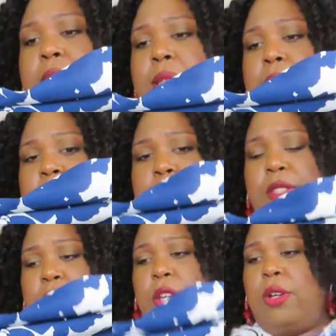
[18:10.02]

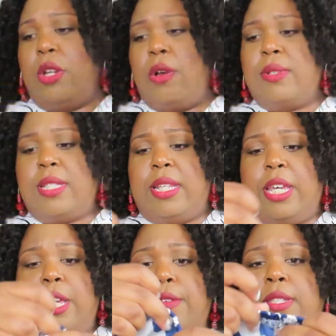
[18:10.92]
sleeves here long
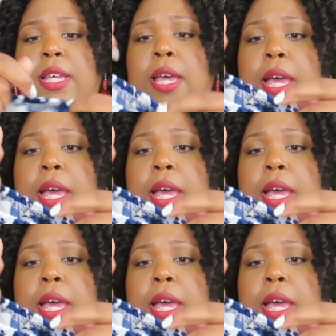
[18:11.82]
sleeves